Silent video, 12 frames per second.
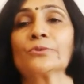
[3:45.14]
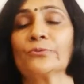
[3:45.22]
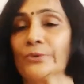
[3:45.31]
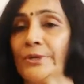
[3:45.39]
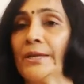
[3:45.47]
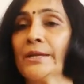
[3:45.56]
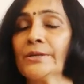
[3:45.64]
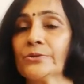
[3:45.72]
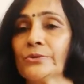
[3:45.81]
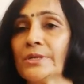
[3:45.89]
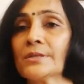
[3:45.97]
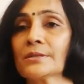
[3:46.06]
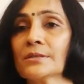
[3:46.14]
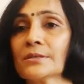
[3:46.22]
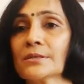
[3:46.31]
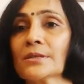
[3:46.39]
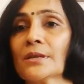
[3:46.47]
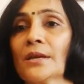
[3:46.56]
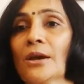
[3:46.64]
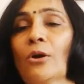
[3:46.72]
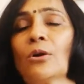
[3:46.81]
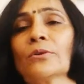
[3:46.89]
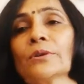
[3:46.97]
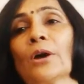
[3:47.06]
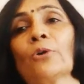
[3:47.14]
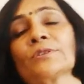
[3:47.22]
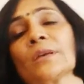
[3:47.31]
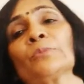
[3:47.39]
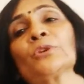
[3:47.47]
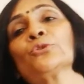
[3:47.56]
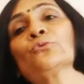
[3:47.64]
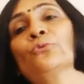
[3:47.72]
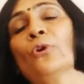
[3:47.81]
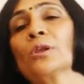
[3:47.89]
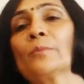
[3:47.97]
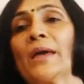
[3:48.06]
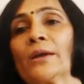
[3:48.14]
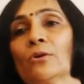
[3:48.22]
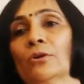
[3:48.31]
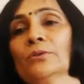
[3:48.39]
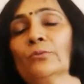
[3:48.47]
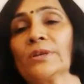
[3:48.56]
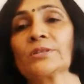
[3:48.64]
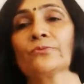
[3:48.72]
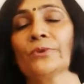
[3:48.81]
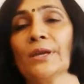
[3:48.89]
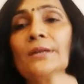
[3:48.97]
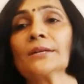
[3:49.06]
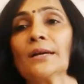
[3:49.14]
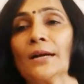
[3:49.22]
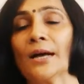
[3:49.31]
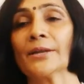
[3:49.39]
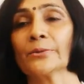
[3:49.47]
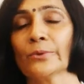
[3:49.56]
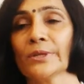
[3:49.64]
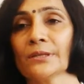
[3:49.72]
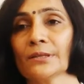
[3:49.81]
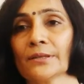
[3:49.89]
create reasons or something to fall back on once we are unwell.